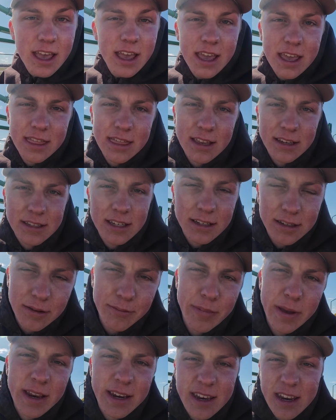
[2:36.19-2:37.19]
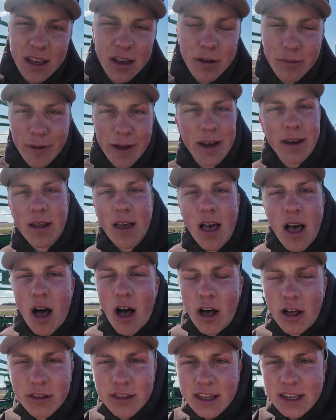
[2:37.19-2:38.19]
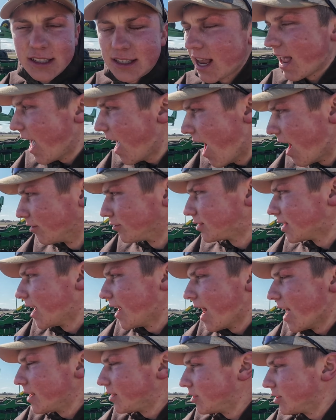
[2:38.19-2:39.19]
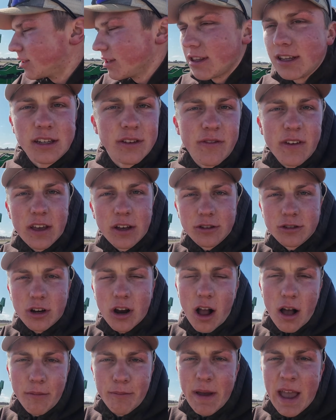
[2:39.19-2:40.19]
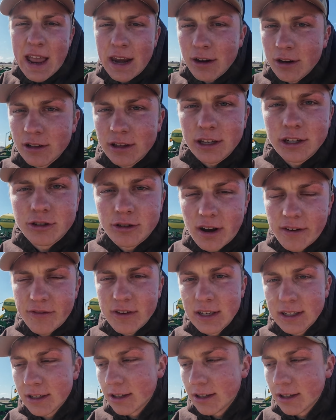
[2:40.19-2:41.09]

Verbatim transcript: He thinks it's a big deal, but all these outside edges of these fields are all manually driven,